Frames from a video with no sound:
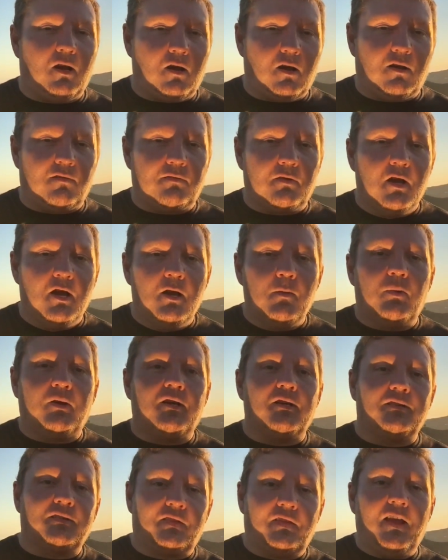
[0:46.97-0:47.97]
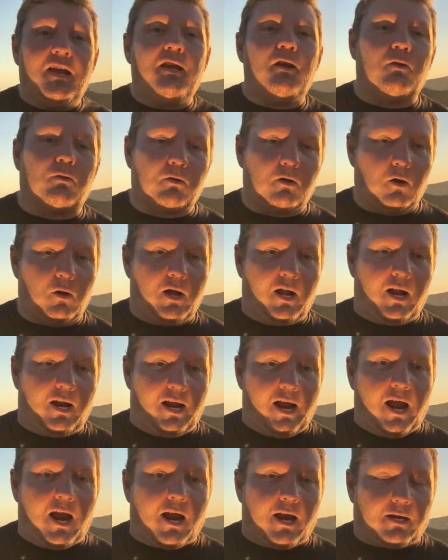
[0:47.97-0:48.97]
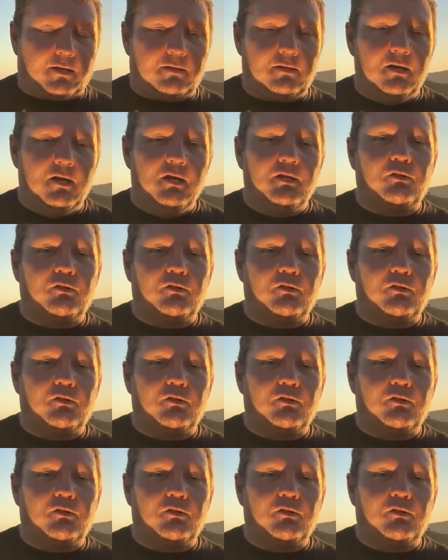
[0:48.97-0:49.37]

off, because they don't know how to act.